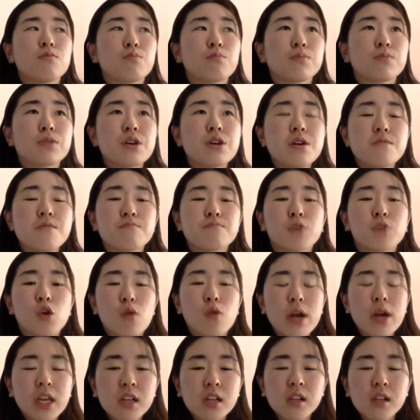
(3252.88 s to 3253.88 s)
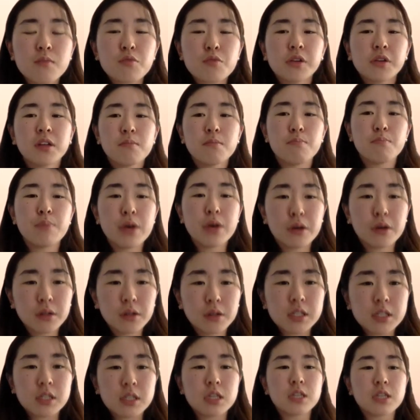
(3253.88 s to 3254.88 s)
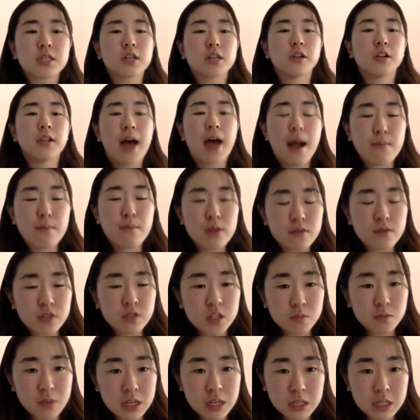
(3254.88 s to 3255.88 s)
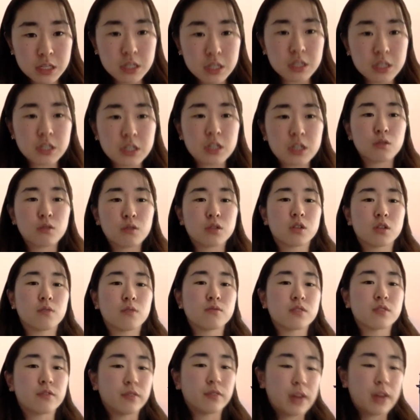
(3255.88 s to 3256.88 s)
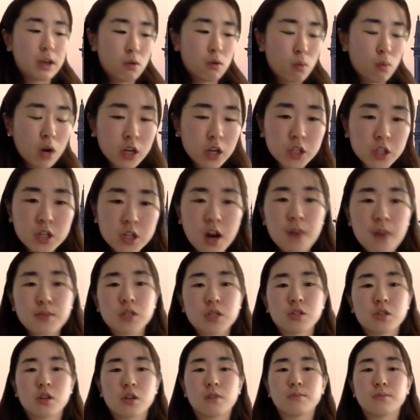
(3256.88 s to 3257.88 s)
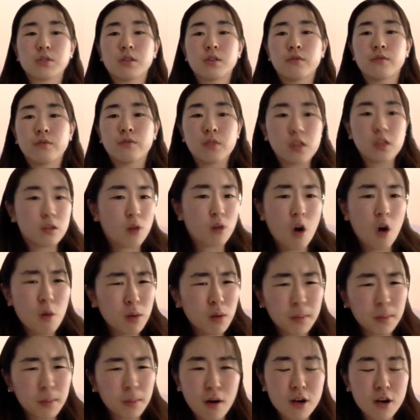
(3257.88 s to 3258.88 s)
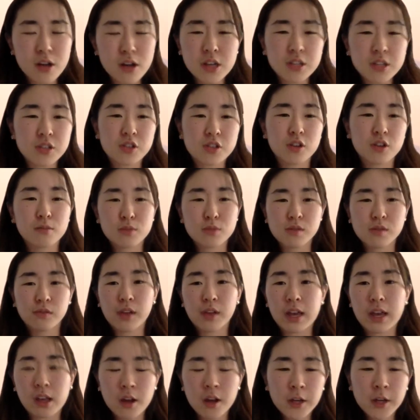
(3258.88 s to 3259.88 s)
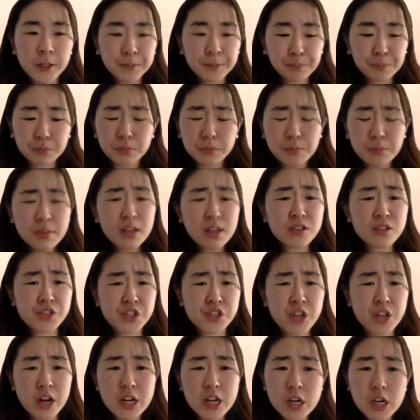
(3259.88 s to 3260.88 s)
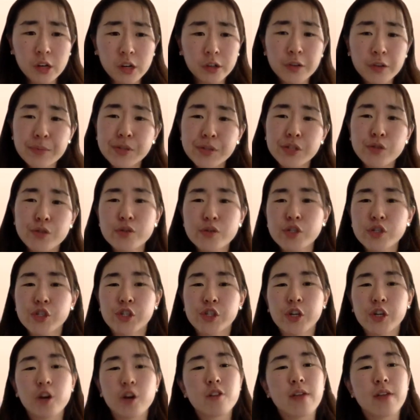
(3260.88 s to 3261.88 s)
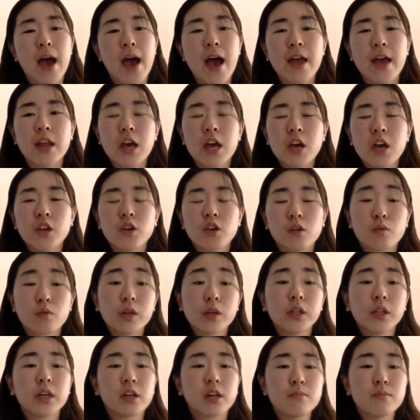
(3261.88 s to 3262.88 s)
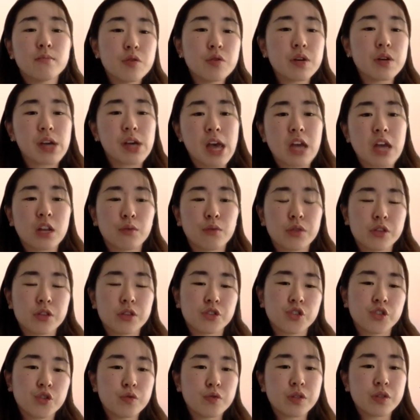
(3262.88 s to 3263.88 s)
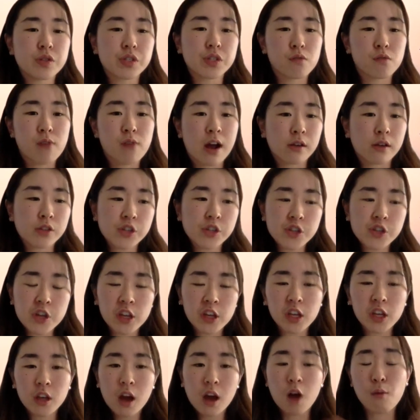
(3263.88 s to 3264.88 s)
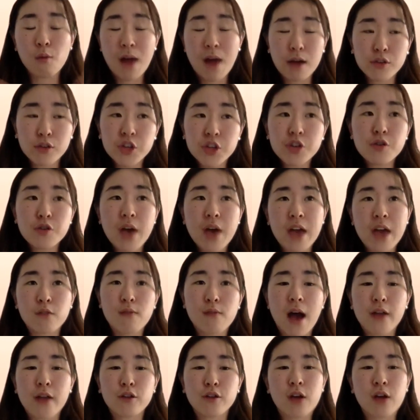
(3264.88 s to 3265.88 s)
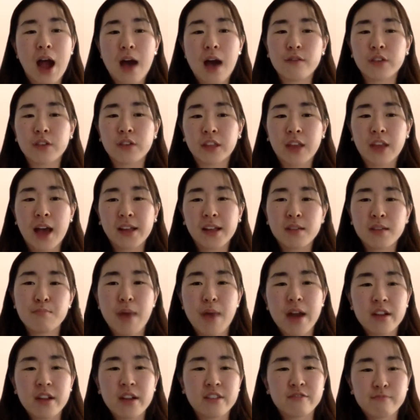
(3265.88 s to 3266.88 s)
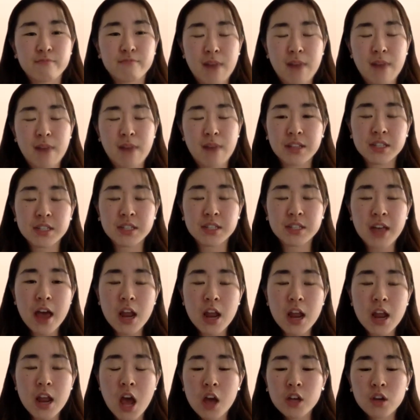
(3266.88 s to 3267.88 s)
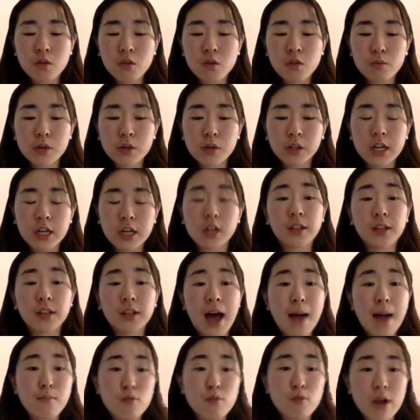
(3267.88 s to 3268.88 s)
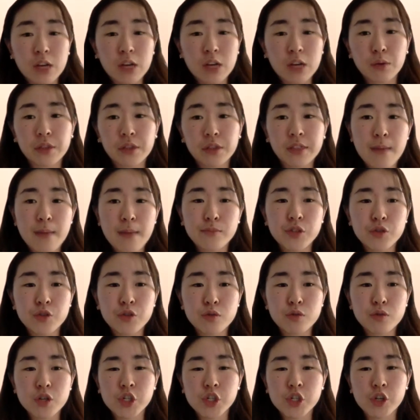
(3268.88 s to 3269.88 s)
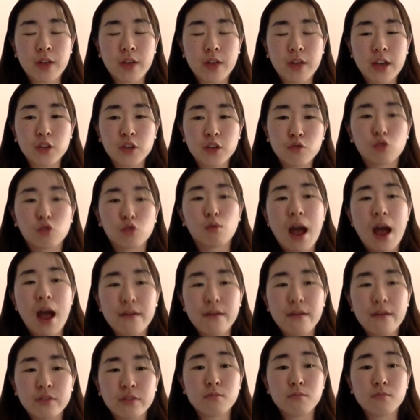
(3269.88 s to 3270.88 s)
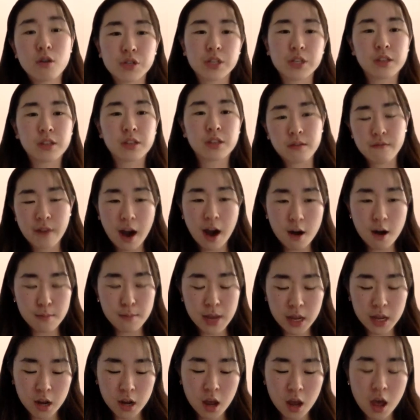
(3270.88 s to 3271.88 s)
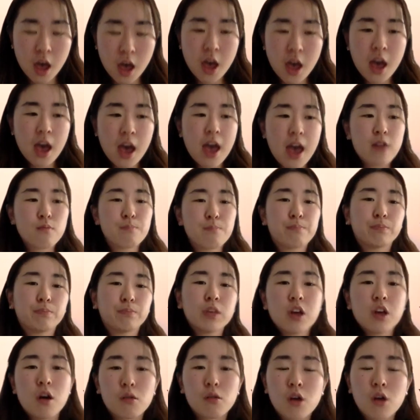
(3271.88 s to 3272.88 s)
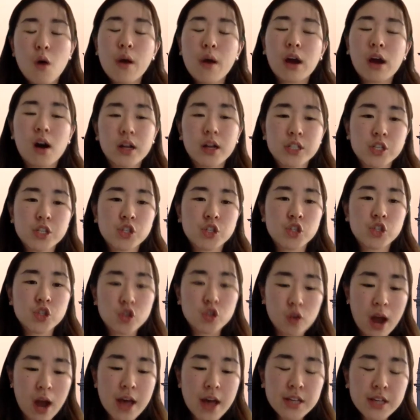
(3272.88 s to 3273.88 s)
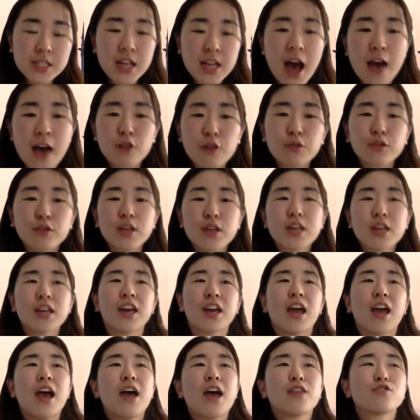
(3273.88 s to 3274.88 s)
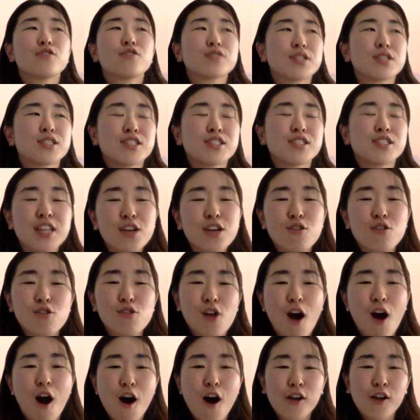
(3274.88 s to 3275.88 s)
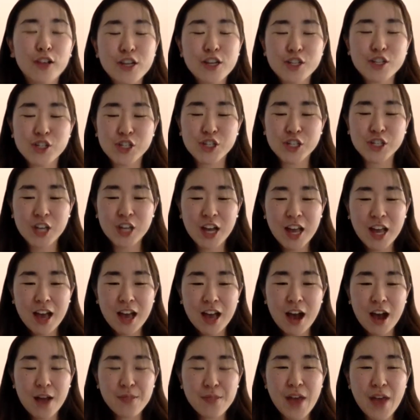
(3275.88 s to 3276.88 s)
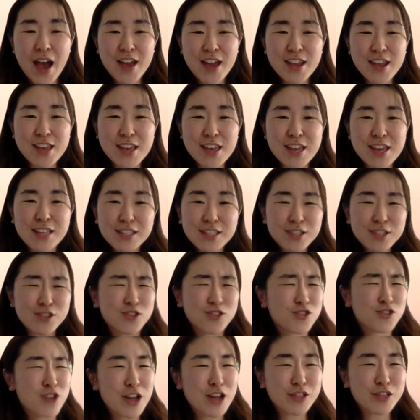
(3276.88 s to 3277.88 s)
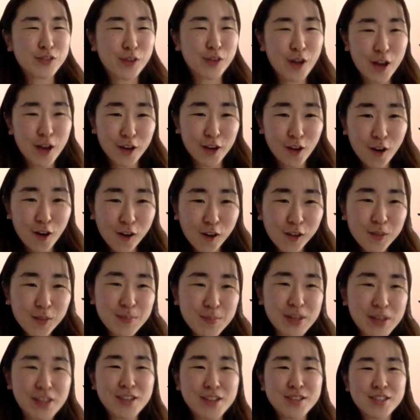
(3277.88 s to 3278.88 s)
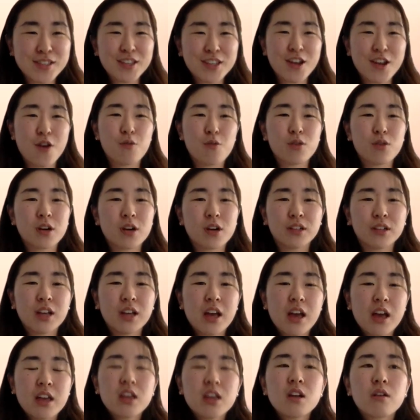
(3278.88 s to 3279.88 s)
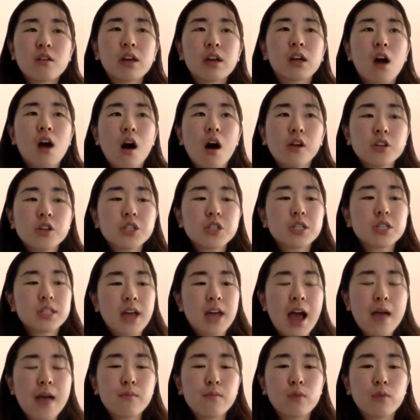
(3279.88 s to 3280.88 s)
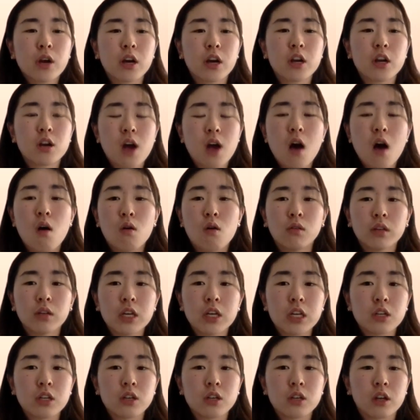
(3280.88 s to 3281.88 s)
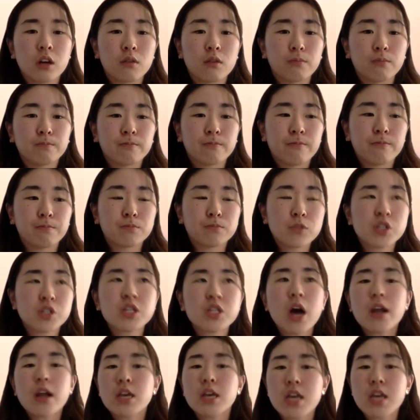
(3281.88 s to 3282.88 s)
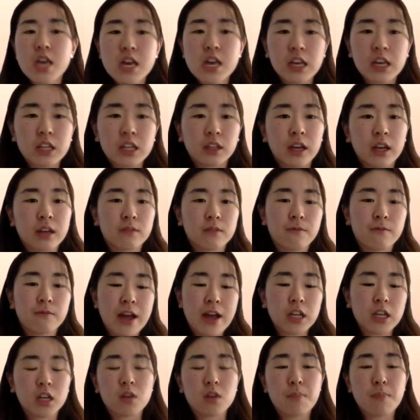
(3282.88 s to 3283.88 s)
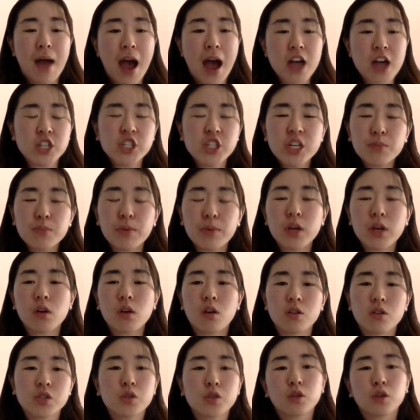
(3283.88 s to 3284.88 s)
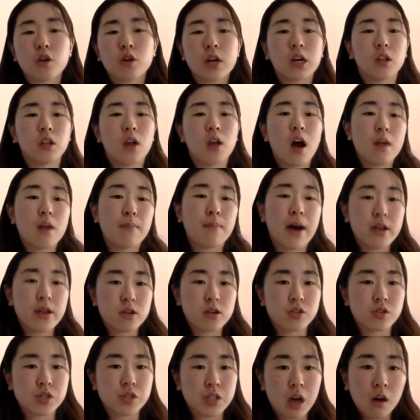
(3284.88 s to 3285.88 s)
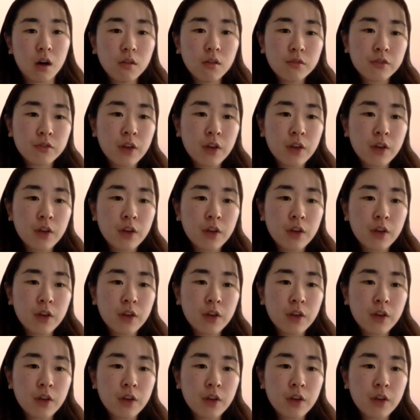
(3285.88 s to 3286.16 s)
the curriculum really builds these collaborative spaces you know in terms of like workshops in terms of you know homework parties in terms of like study groups to ensure that you're really communicating with the students around you, around you and rather having that competitive mindset you're really collaborating with them to ensure that you thrive the most in the environment and you know going on to stress i don't think there's a single college that isn't stressful at all because you know we're you know in college is a time where you're not only you know studying and like finding your passion but you're also learning a lot about yourself